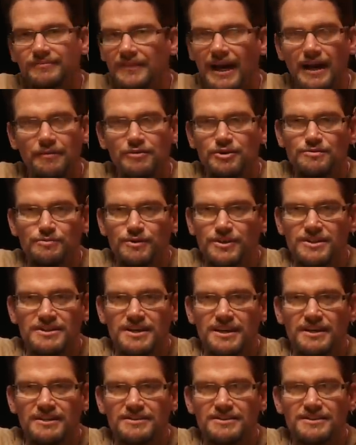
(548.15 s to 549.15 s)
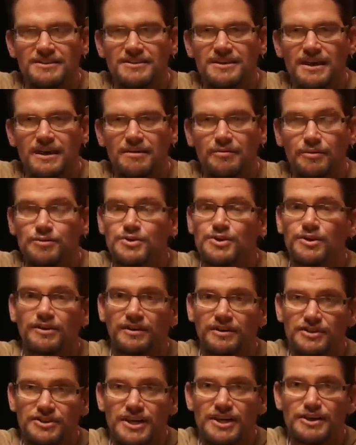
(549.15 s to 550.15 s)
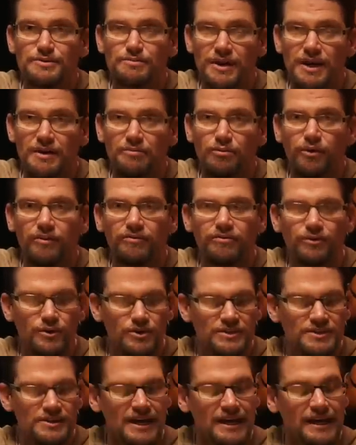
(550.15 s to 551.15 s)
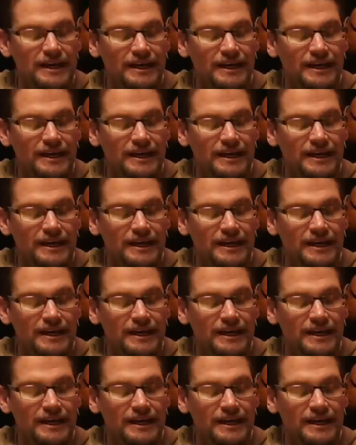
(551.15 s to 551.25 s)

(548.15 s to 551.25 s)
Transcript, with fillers: Hammer spring settings the same. I'm shooting the J S B eight point fours.